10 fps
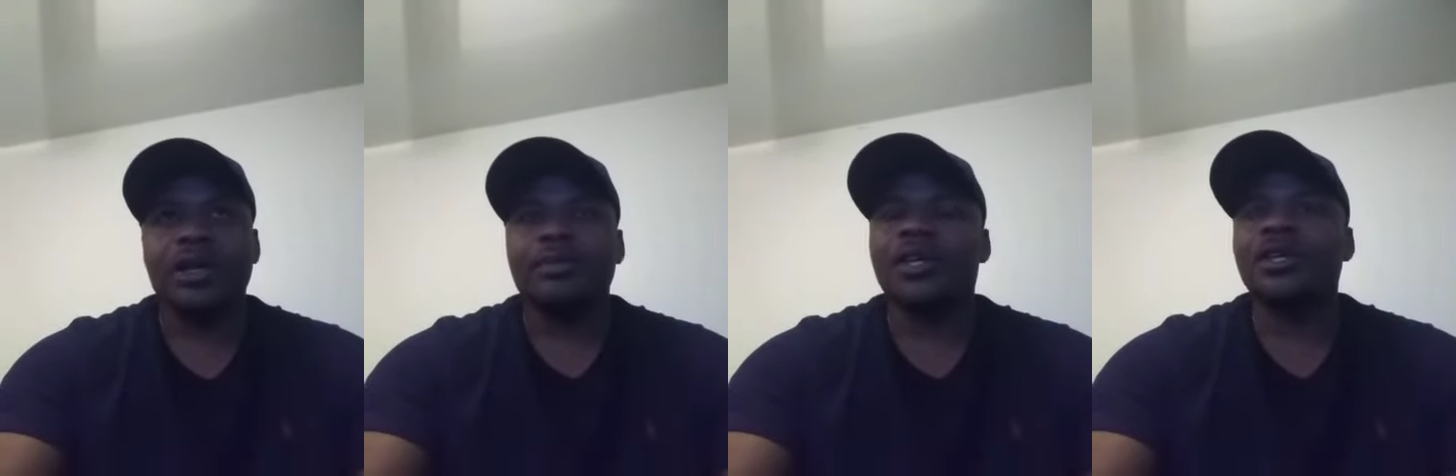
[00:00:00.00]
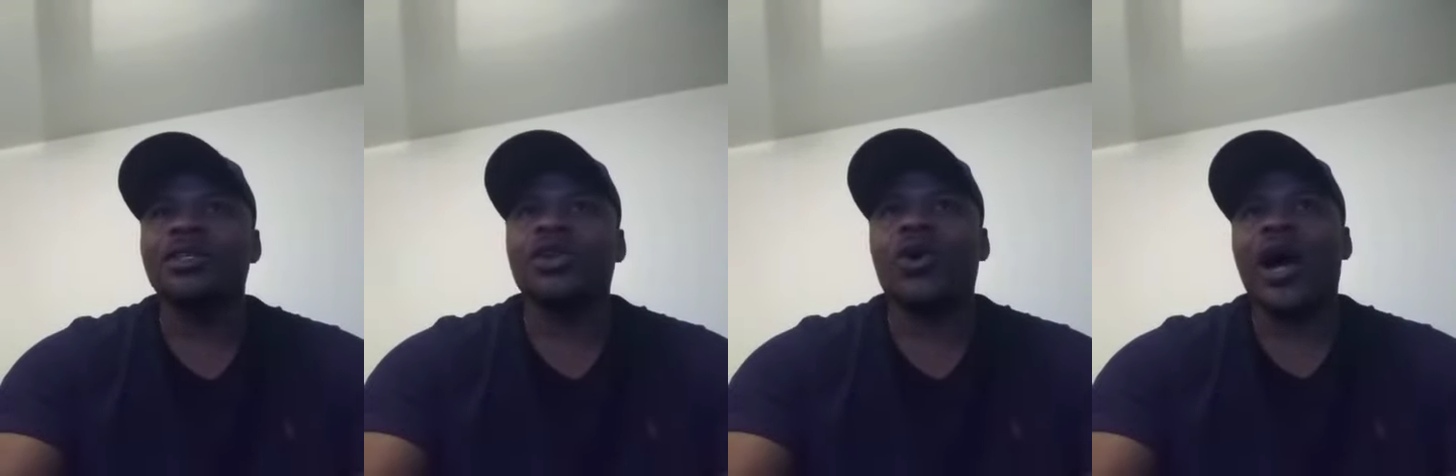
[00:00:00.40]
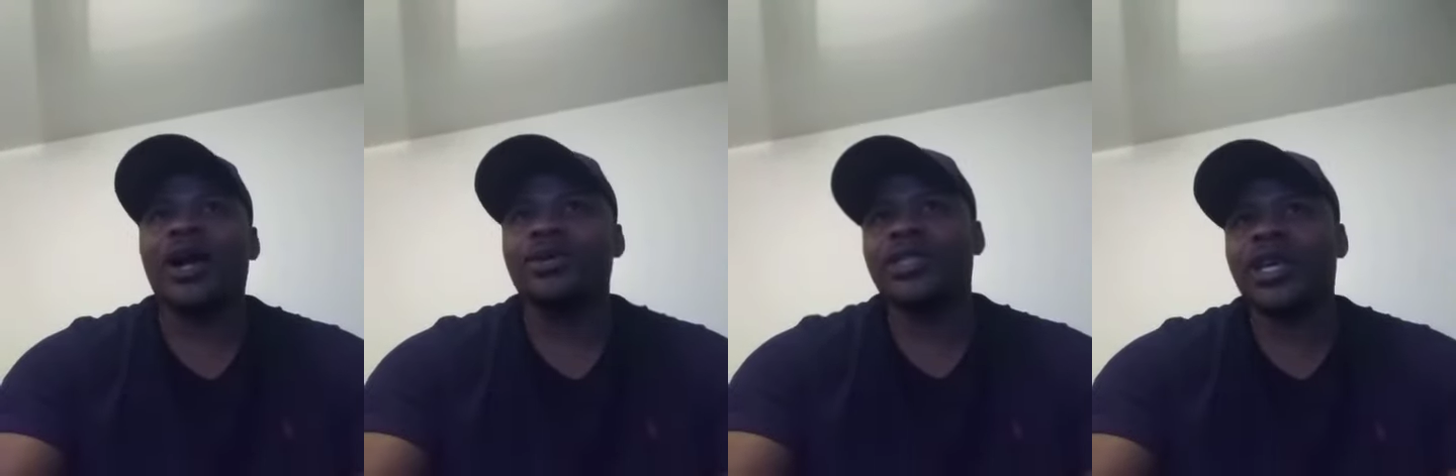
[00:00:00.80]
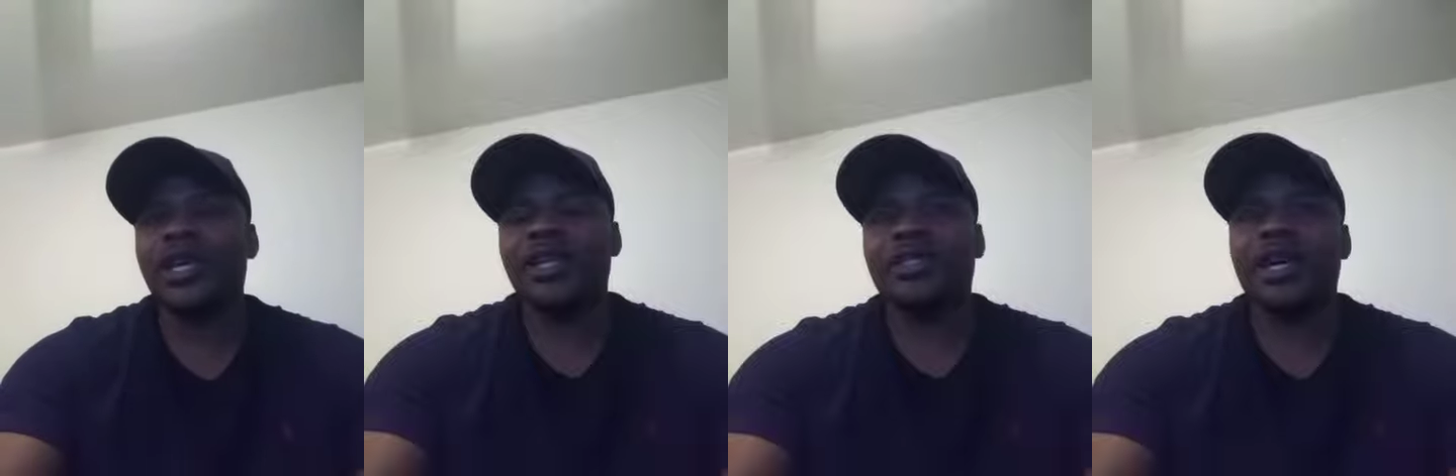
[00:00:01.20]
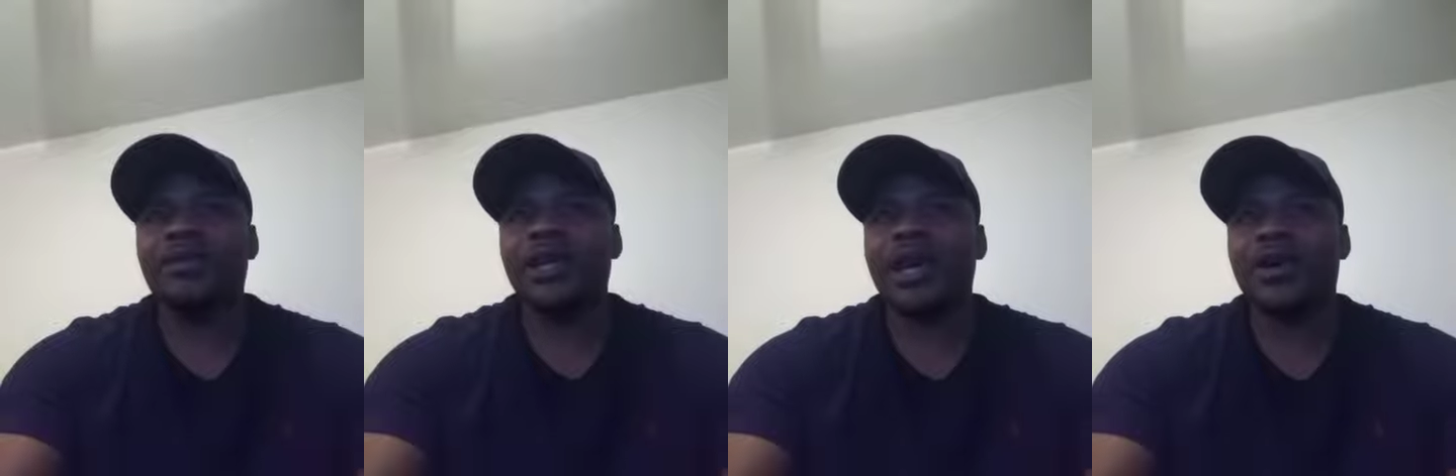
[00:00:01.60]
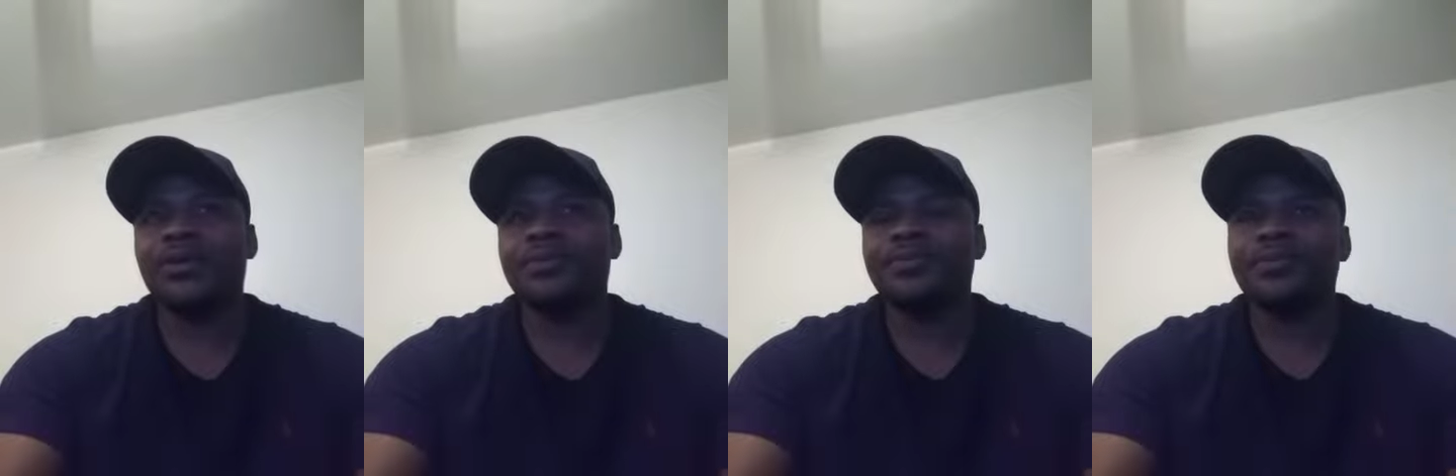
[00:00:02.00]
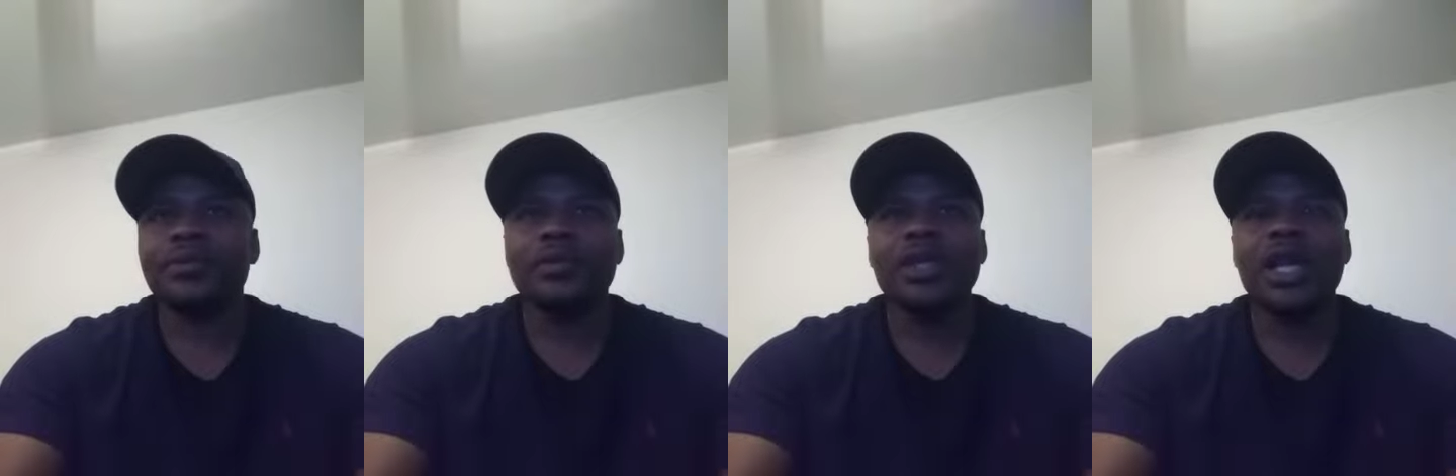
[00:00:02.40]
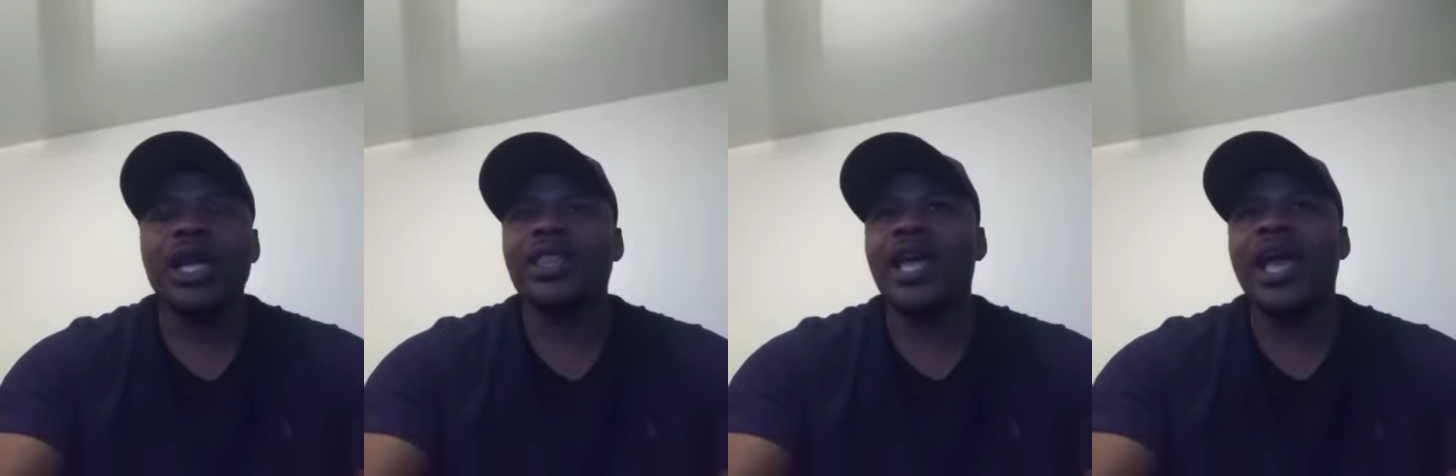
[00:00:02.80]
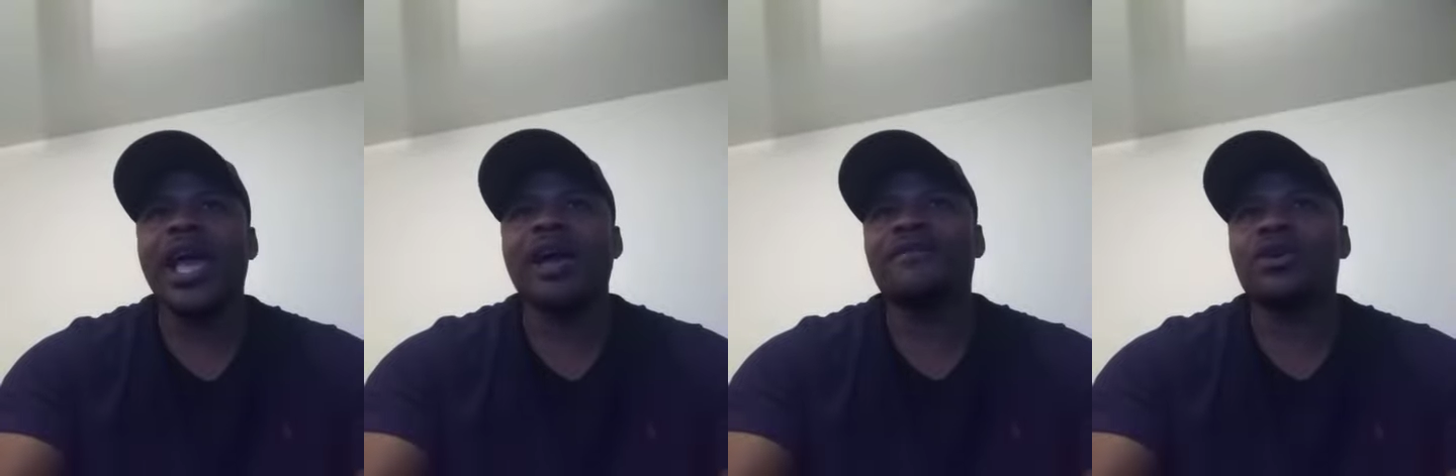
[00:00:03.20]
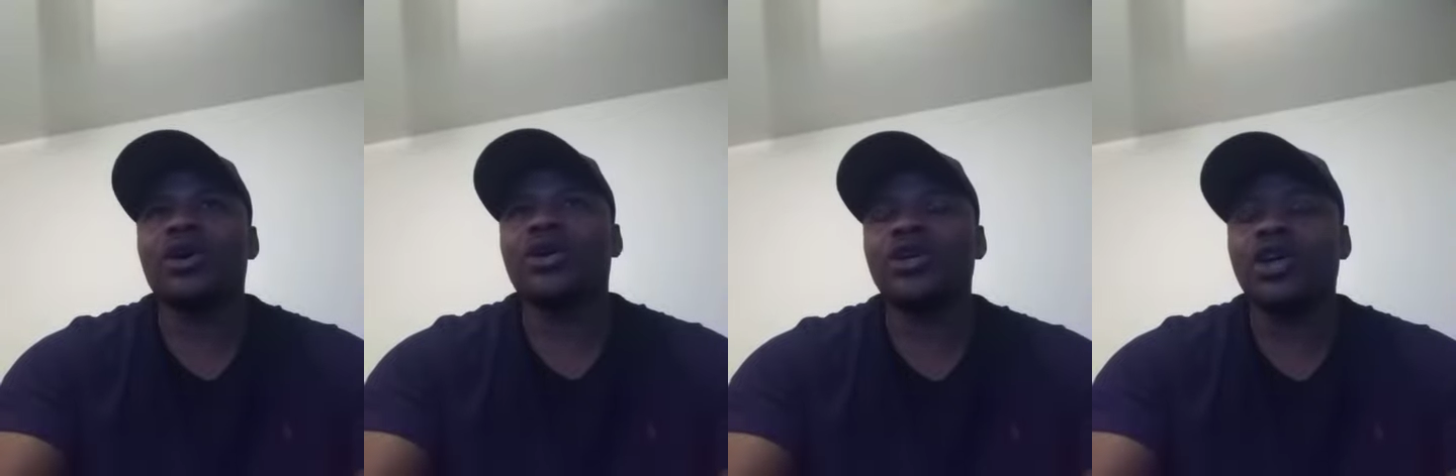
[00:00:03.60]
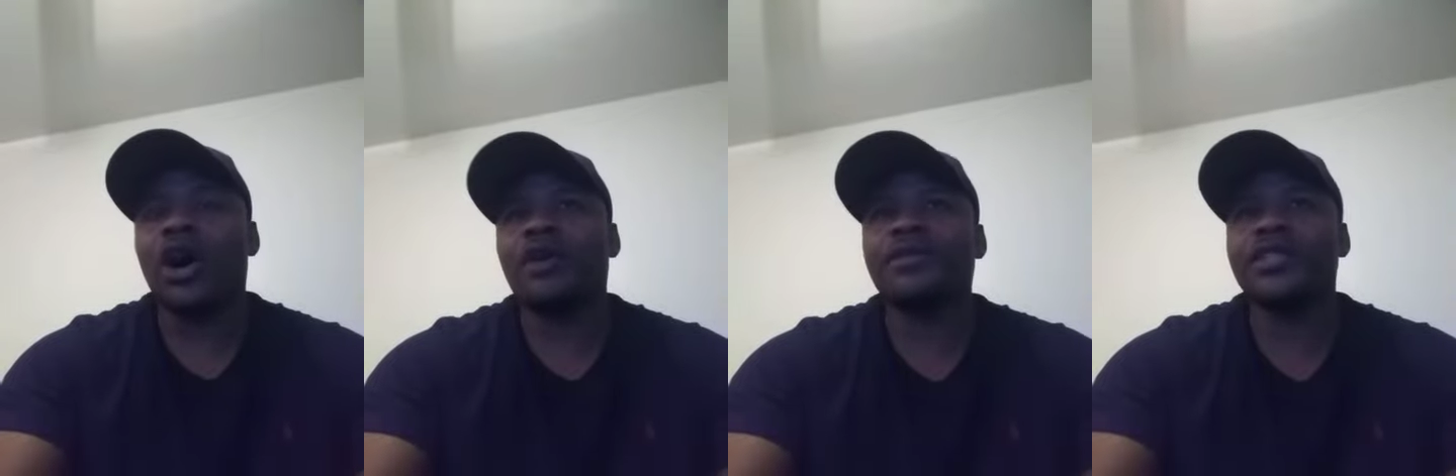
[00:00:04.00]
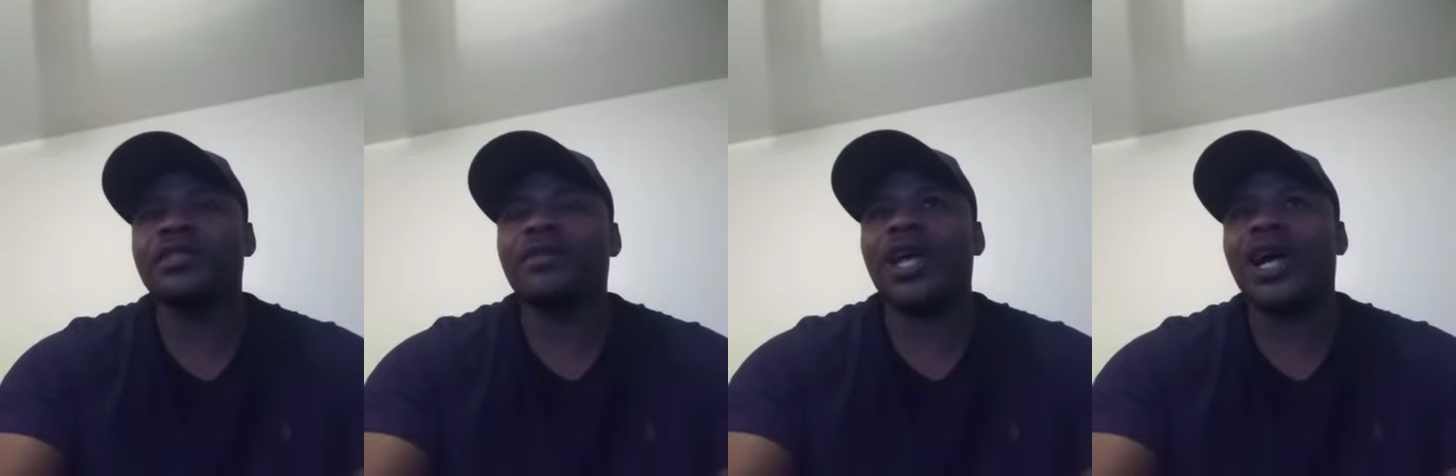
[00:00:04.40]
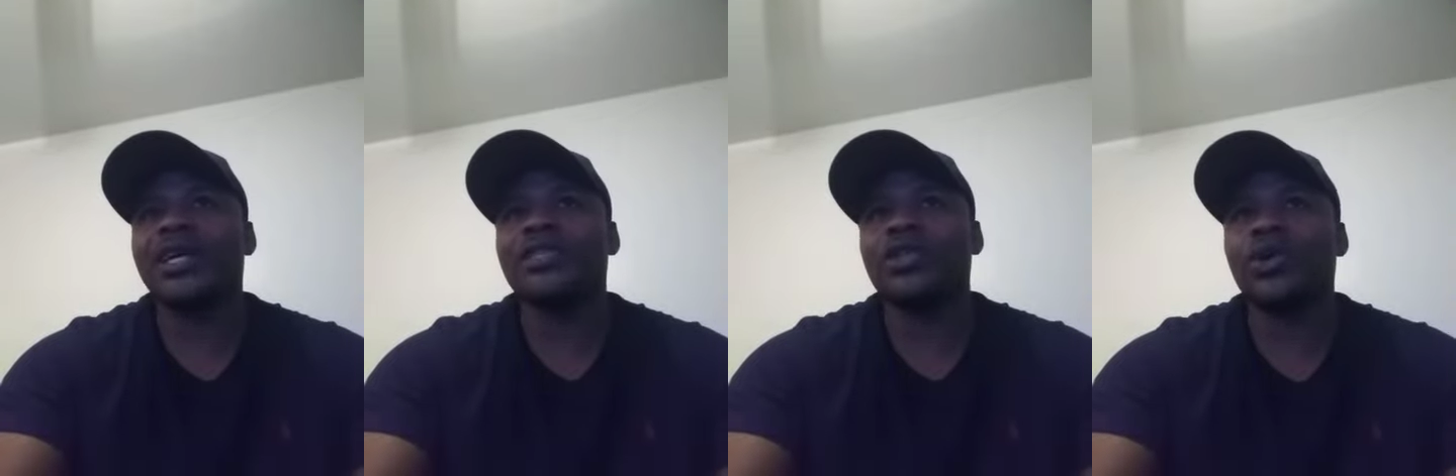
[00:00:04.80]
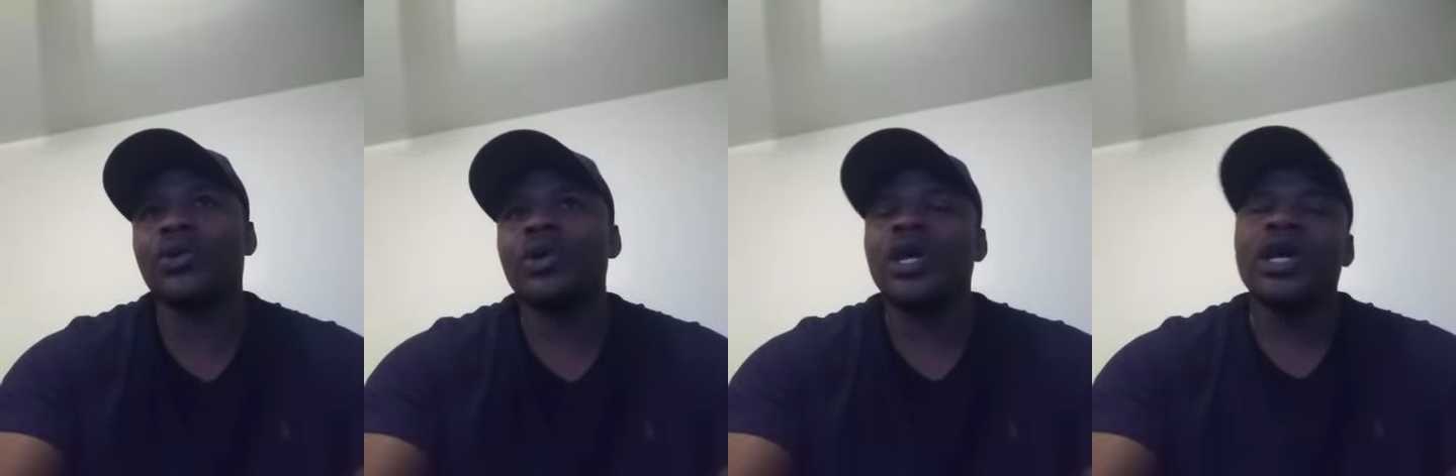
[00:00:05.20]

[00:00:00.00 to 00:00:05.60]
Because Ohio State is coming out and they have a good offensive line, so